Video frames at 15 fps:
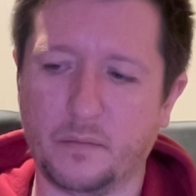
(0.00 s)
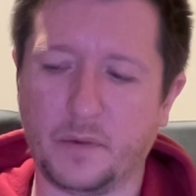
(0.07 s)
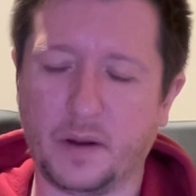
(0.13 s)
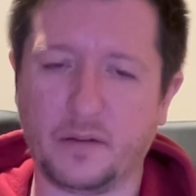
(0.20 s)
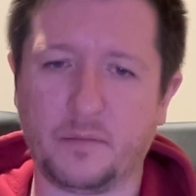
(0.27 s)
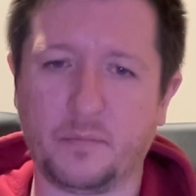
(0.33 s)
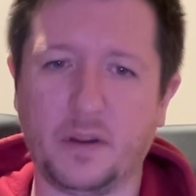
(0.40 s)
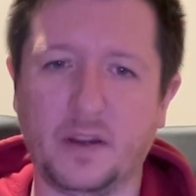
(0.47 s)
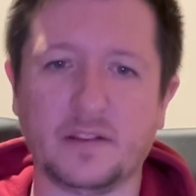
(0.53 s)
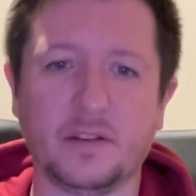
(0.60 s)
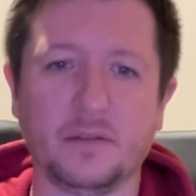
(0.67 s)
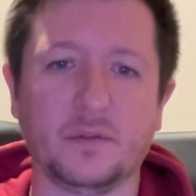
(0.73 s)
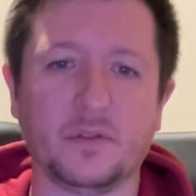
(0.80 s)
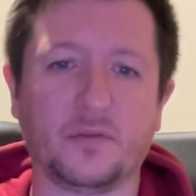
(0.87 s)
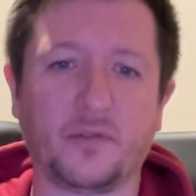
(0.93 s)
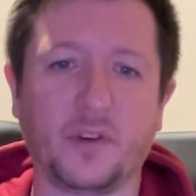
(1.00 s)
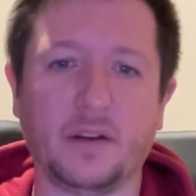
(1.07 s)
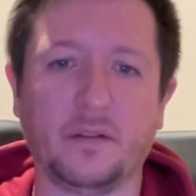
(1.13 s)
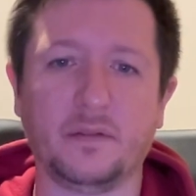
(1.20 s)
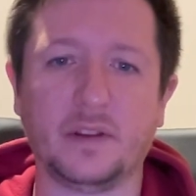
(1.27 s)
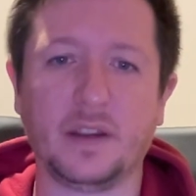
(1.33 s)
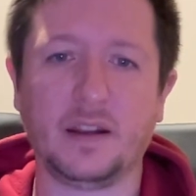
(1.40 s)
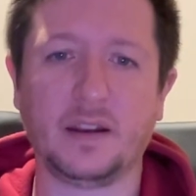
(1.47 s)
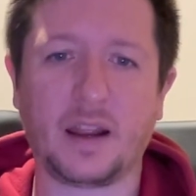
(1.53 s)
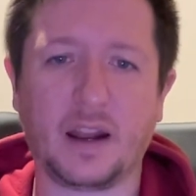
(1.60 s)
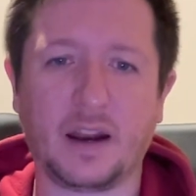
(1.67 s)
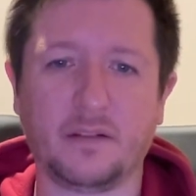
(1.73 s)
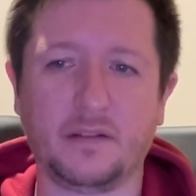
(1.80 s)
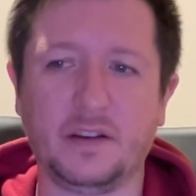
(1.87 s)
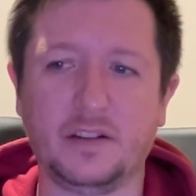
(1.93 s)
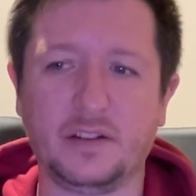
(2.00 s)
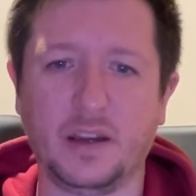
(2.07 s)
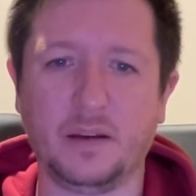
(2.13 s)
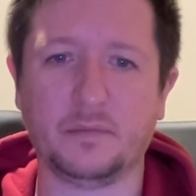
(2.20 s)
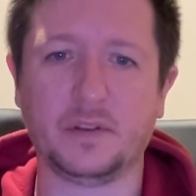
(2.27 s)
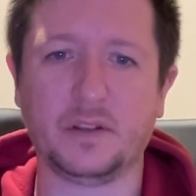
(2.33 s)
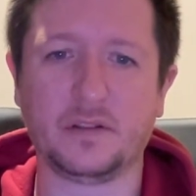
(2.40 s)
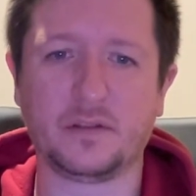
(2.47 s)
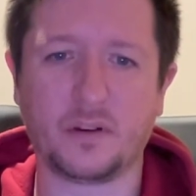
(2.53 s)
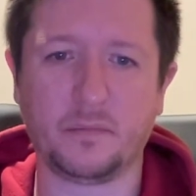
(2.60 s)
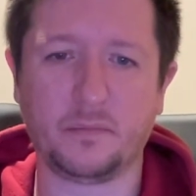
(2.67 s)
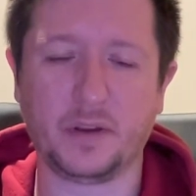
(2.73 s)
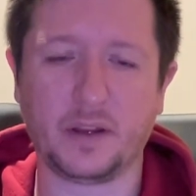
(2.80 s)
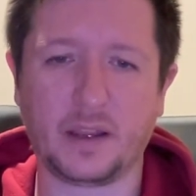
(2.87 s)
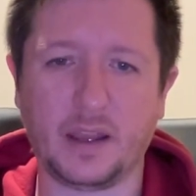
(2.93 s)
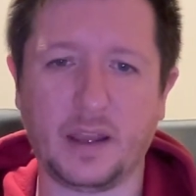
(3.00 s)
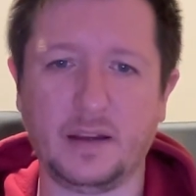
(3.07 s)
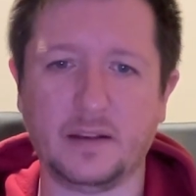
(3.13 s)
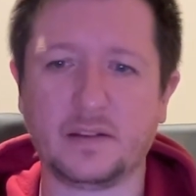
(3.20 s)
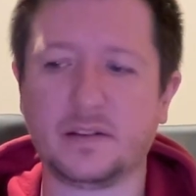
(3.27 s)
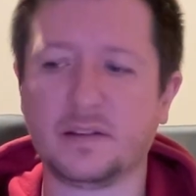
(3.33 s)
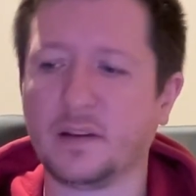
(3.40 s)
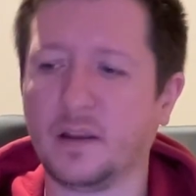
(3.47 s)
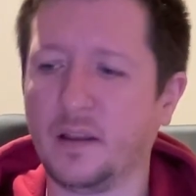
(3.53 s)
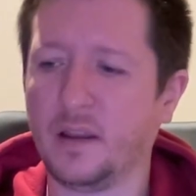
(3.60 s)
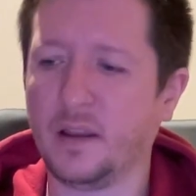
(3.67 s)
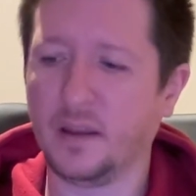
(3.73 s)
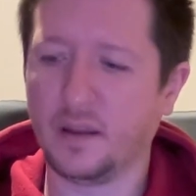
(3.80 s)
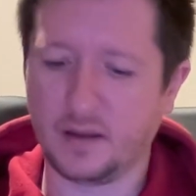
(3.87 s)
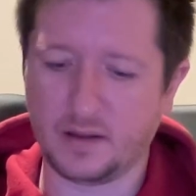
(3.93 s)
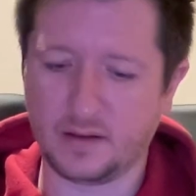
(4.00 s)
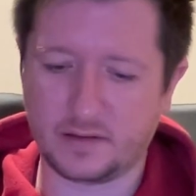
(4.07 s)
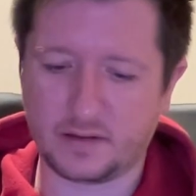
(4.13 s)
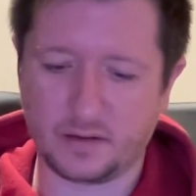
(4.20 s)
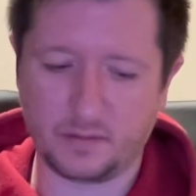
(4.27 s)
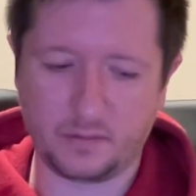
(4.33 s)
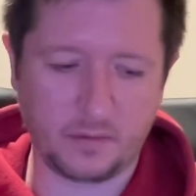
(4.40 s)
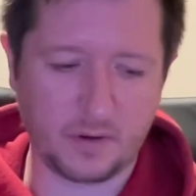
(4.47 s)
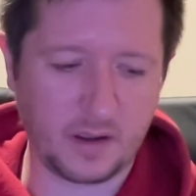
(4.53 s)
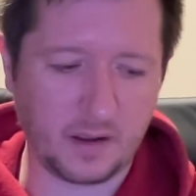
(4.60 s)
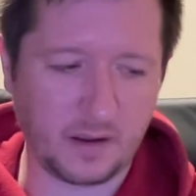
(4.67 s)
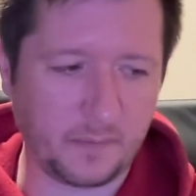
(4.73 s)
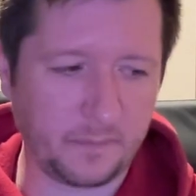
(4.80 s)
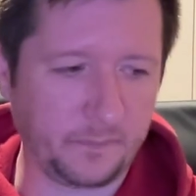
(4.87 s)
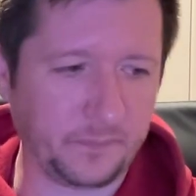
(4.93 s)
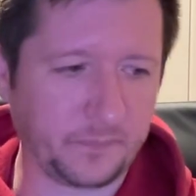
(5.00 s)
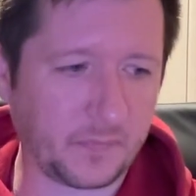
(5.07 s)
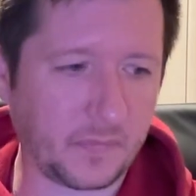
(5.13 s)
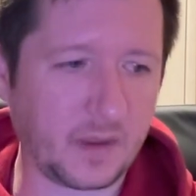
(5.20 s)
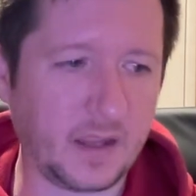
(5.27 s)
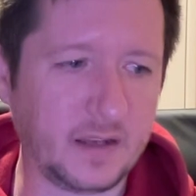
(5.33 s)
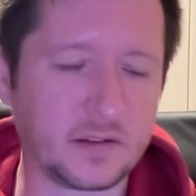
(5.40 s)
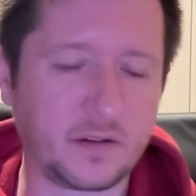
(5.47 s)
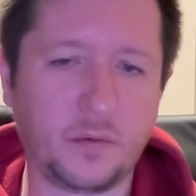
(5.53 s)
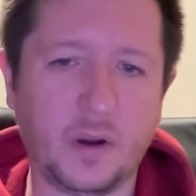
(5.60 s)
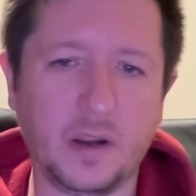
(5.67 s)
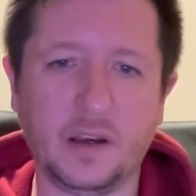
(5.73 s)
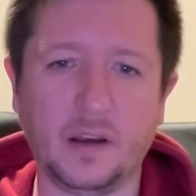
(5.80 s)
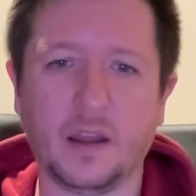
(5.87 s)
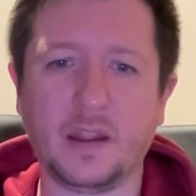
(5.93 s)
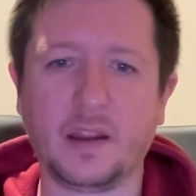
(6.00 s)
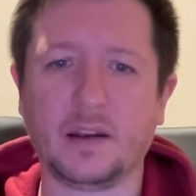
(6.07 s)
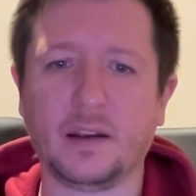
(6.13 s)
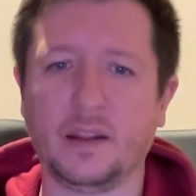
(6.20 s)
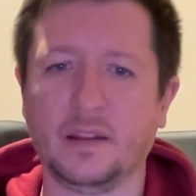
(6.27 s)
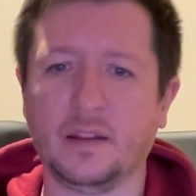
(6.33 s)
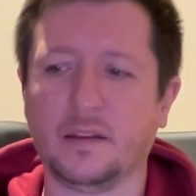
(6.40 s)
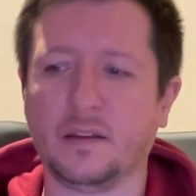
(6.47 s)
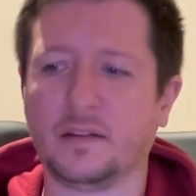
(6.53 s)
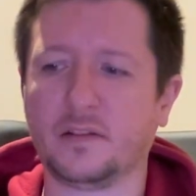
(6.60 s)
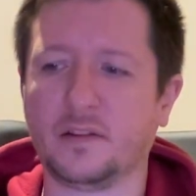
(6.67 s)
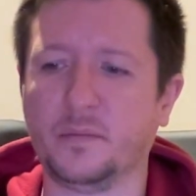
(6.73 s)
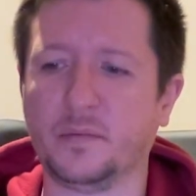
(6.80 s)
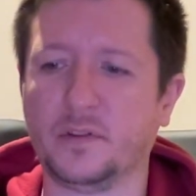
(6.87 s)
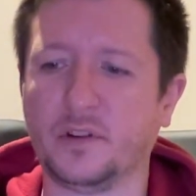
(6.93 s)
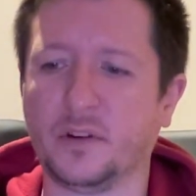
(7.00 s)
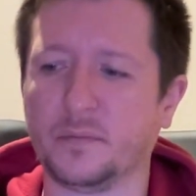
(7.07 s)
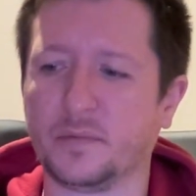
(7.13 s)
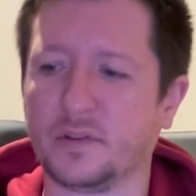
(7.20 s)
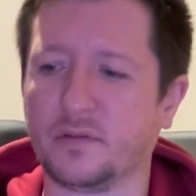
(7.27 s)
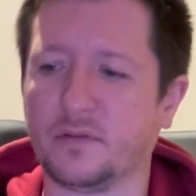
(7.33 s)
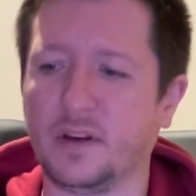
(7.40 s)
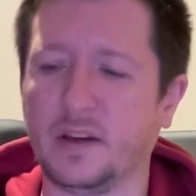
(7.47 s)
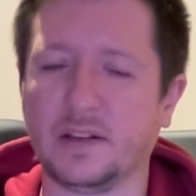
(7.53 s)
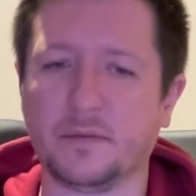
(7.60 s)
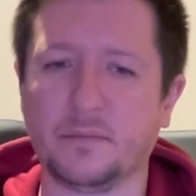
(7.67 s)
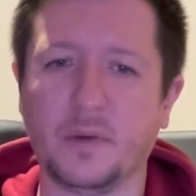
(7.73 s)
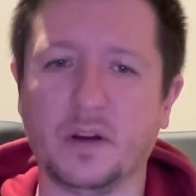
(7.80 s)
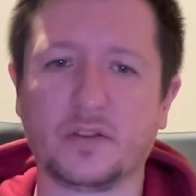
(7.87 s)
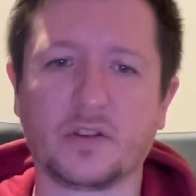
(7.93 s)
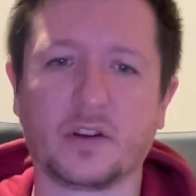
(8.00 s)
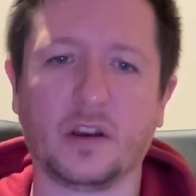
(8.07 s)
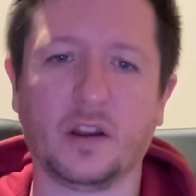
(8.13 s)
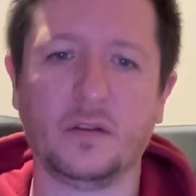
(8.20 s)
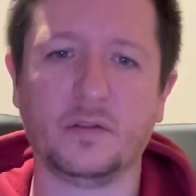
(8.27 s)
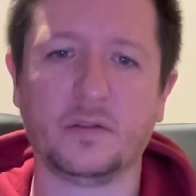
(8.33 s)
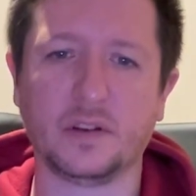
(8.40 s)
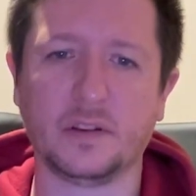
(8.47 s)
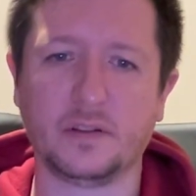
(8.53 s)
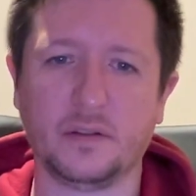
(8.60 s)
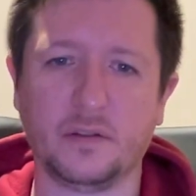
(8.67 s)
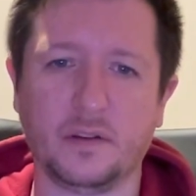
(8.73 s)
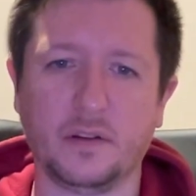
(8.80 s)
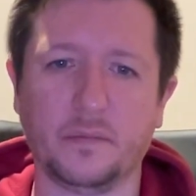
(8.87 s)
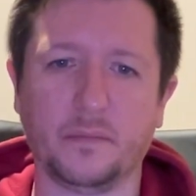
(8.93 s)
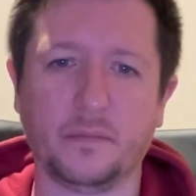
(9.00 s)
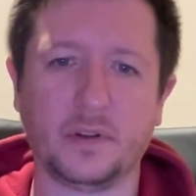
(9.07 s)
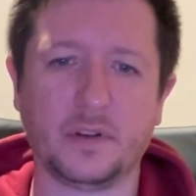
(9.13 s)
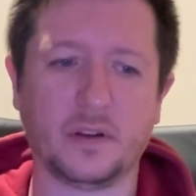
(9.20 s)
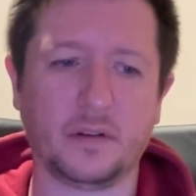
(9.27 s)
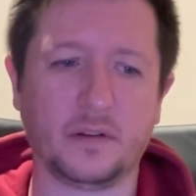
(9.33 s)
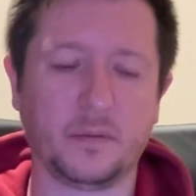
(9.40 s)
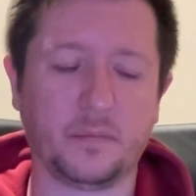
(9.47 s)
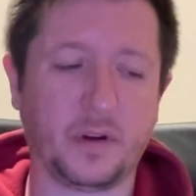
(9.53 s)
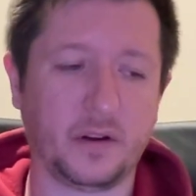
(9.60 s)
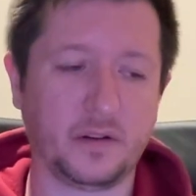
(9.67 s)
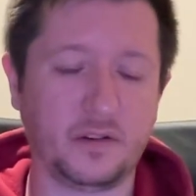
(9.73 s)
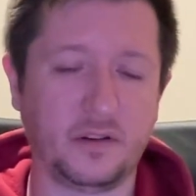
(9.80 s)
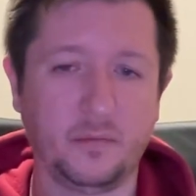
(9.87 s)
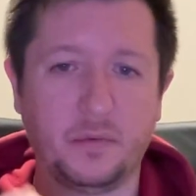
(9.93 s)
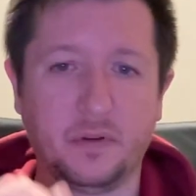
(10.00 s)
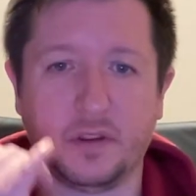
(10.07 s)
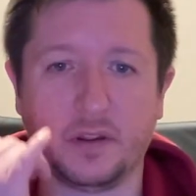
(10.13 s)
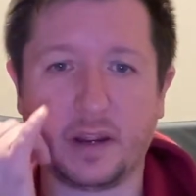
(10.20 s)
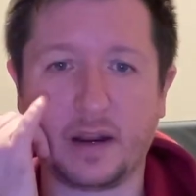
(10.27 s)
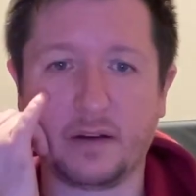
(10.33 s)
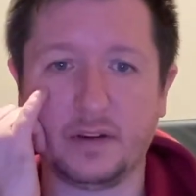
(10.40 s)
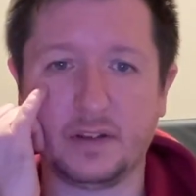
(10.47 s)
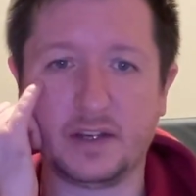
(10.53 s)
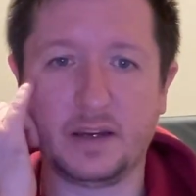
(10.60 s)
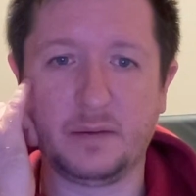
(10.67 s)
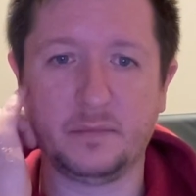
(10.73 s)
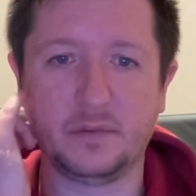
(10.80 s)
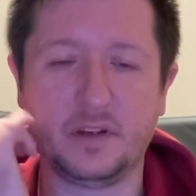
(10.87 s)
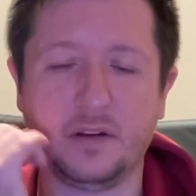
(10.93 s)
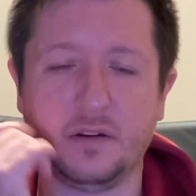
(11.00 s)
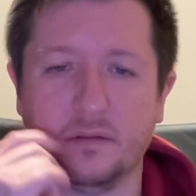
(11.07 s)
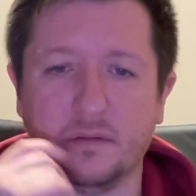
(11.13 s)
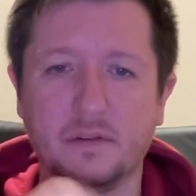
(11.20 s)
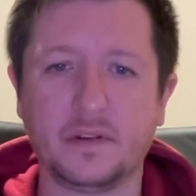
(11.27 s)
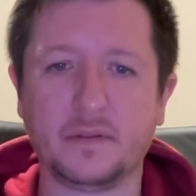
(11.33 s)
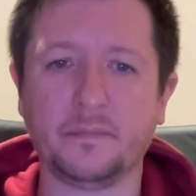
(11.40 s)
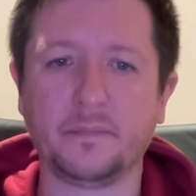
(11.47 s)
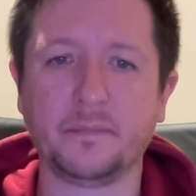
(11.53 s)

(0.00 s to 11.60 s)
mouthpiece that was found in Harry James's trumpet case. And so it's quite likely that the Super Chops 3 is much closer to the Parduba that Harry James used.